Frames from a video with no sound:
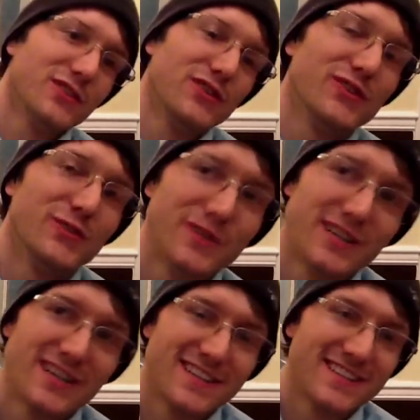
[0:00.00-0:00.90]
you
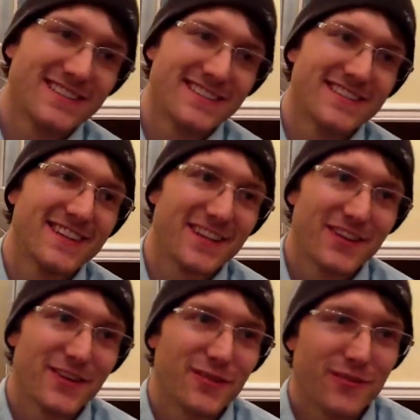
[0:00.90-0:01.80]

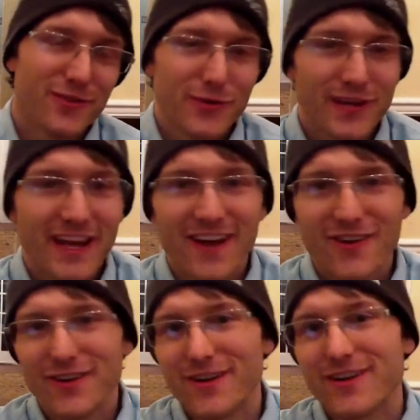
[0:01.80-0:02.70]

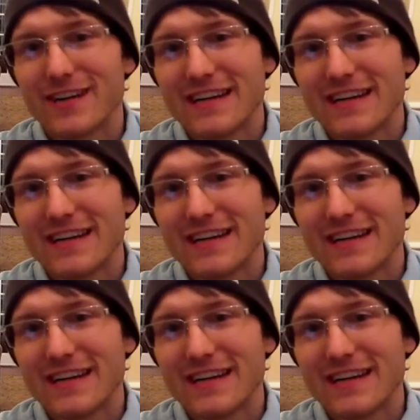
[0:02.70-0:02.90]
encounter